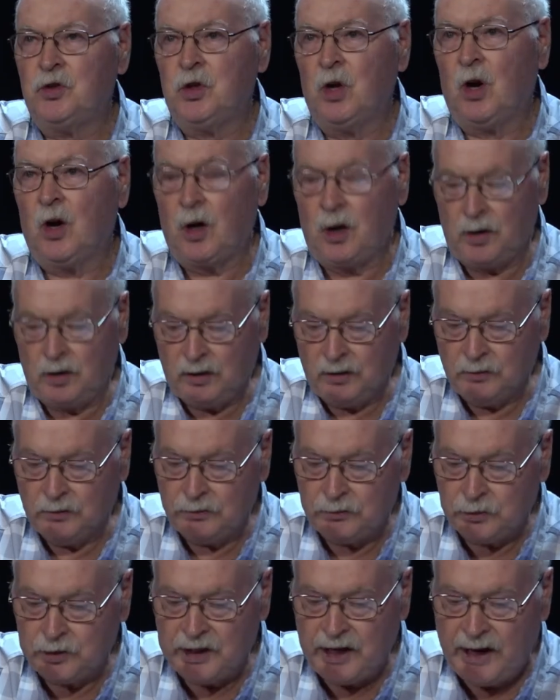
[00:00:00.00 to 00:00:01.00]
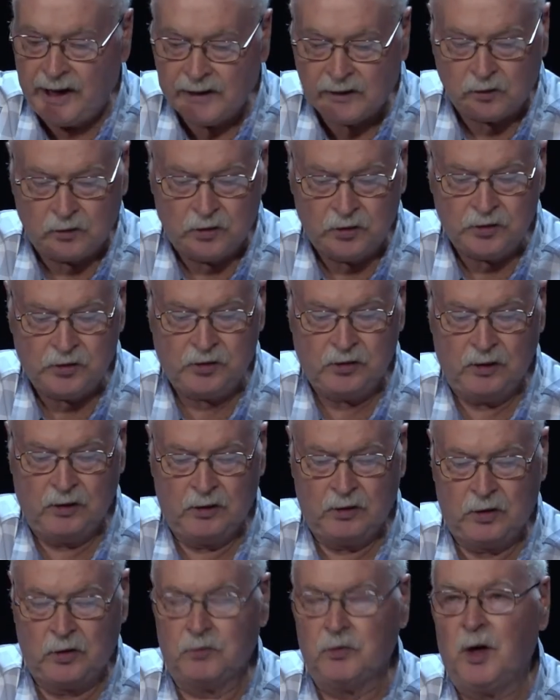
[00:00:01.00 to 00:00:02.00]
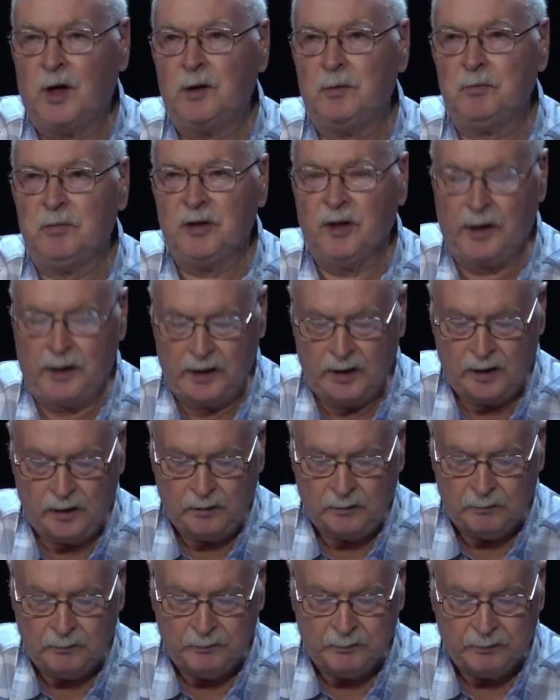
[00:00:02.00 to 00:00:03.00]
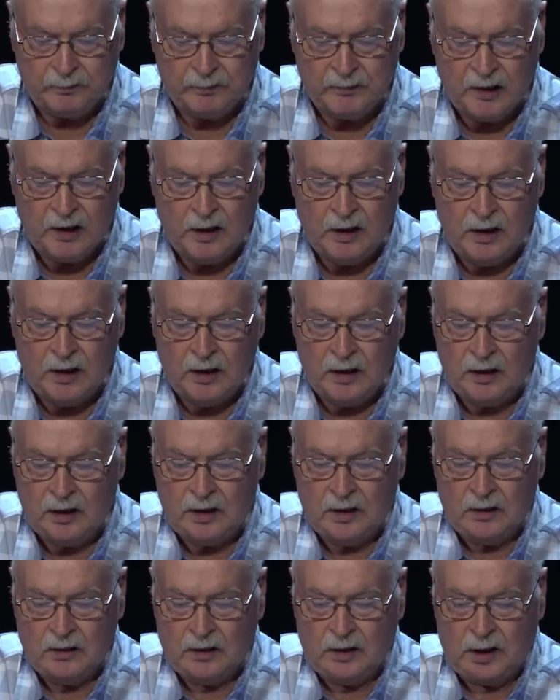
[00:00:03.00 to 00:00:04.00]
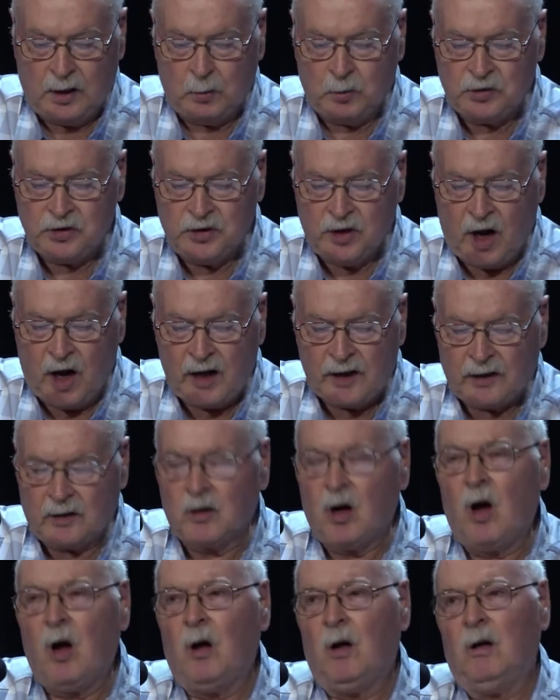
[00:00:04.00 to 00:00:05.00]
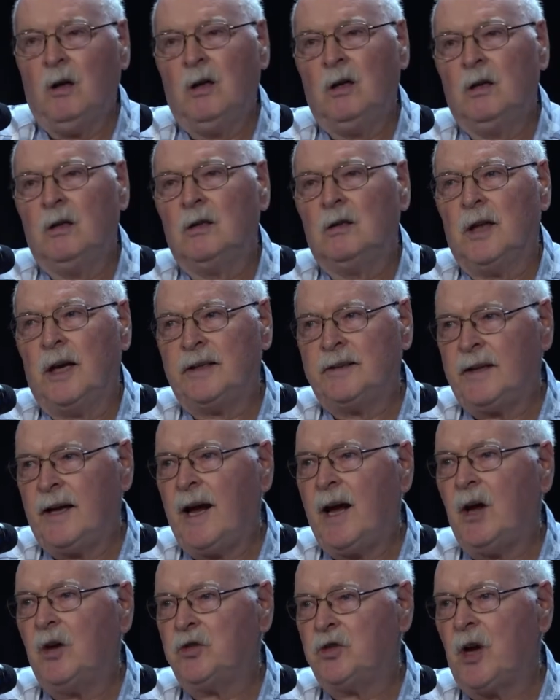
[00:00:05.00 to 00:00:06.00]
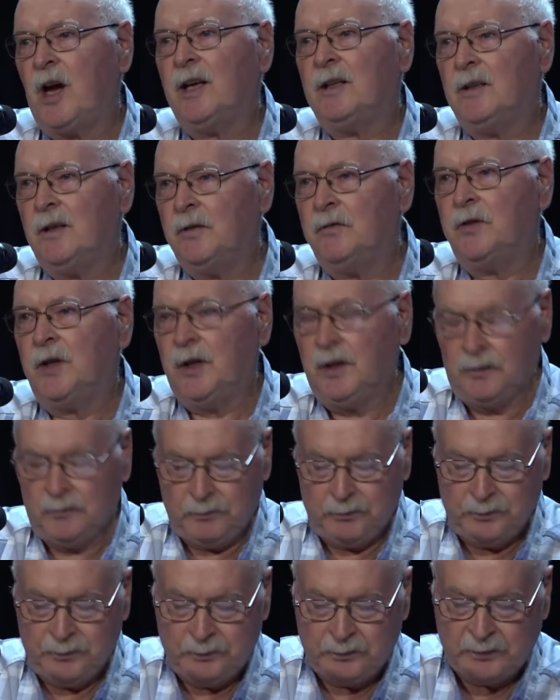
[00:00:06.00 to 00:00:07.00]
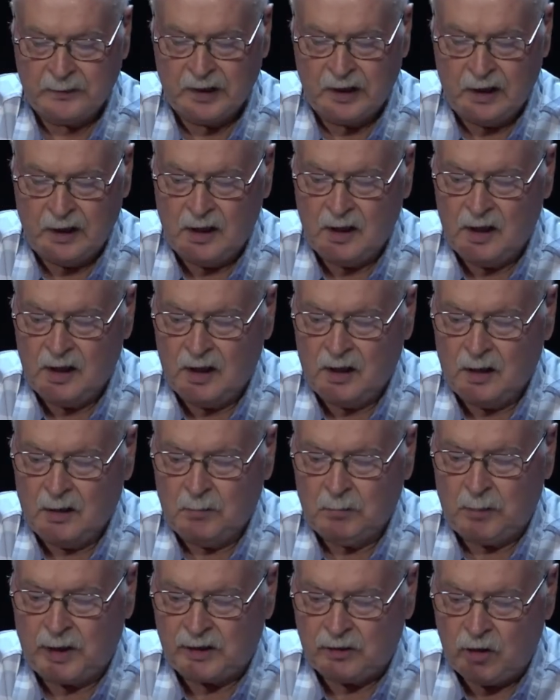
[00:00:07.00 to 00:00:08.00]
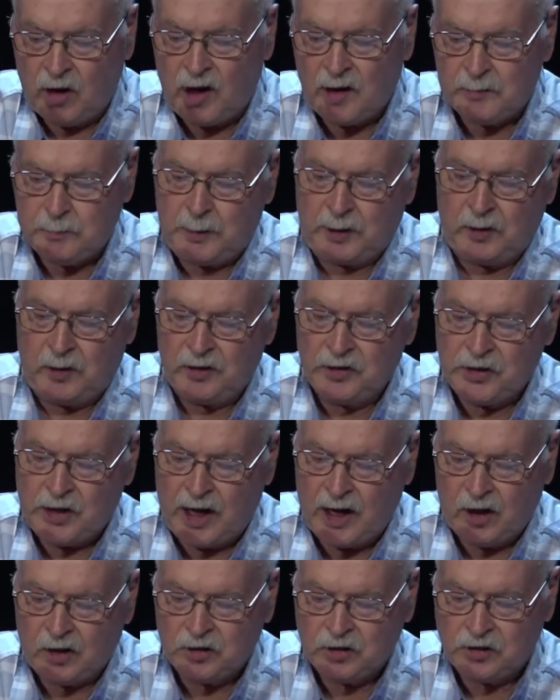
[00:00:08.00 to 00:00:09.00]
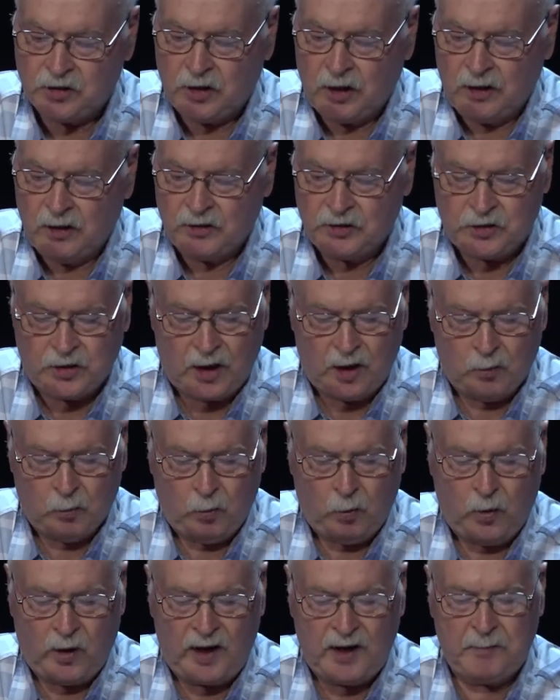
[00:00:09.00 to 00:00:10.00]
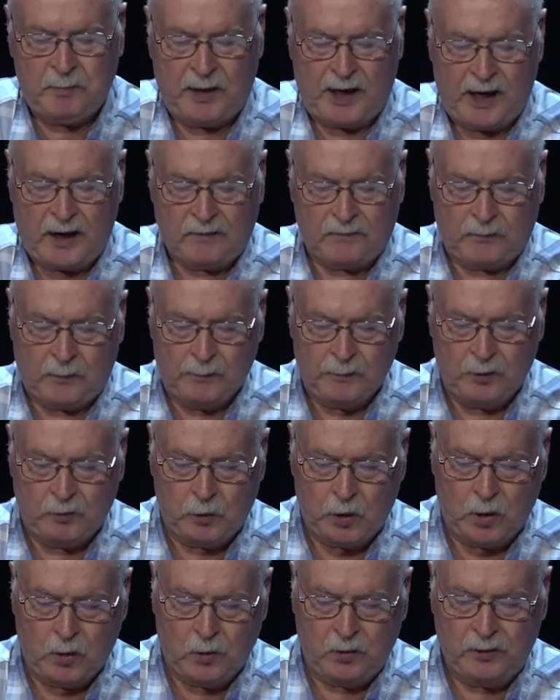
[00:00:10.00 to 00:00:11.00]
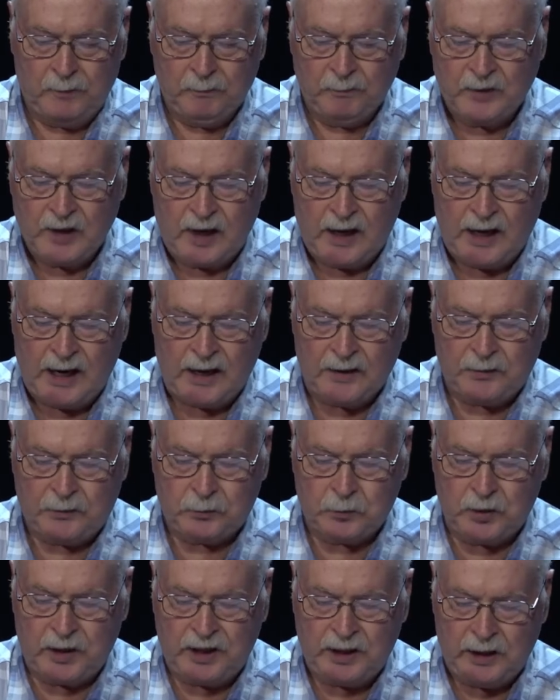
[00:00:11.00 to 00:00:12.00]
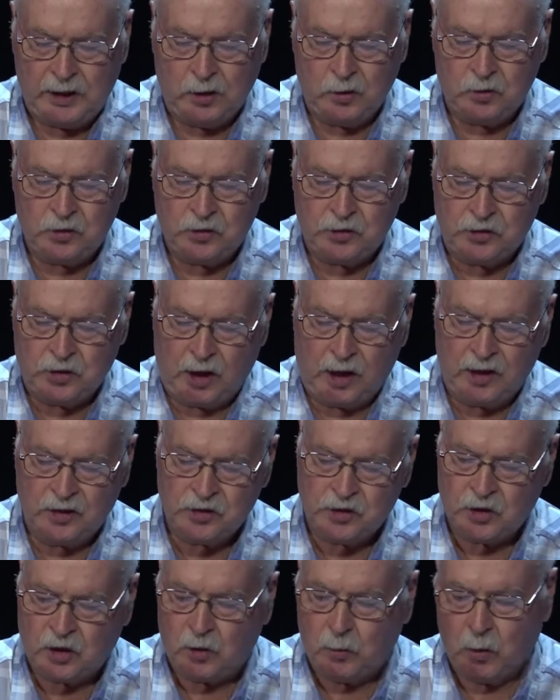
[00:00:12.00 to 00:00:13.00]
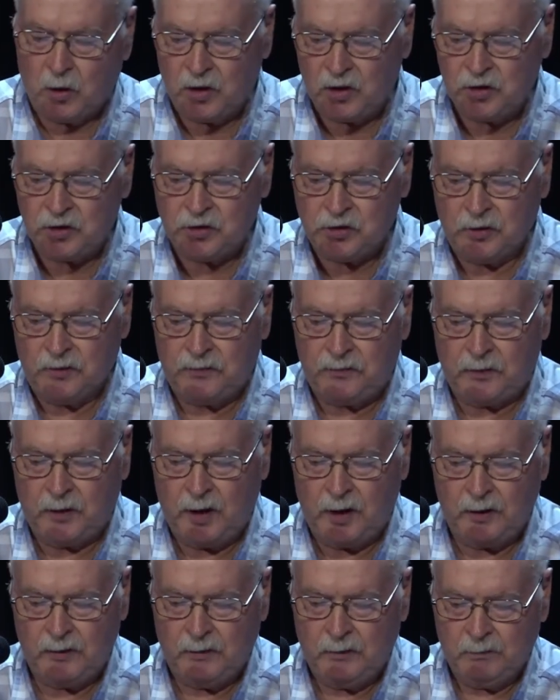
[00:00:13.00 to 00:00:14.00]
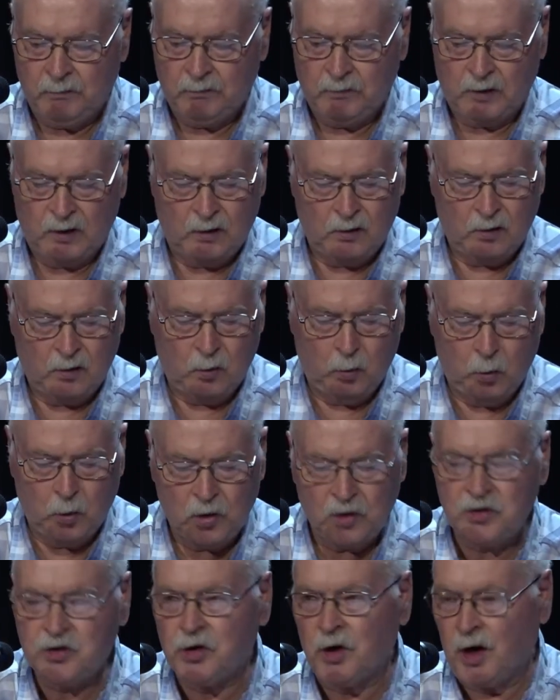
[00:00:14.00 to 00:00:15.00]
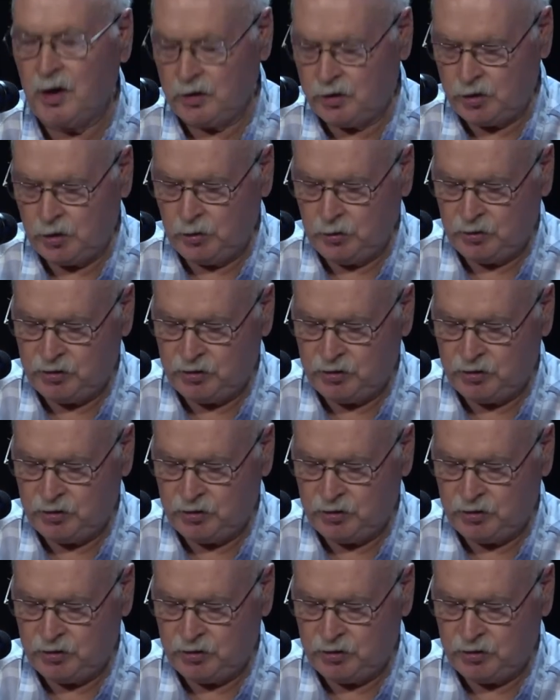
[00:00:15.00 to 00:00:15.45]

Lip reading: yard, 3 acres to run and play in. It was not at all like the house I lived in. My grandparents' house, set way back from the road, had 3 huge giant sequoias in front, woods on 2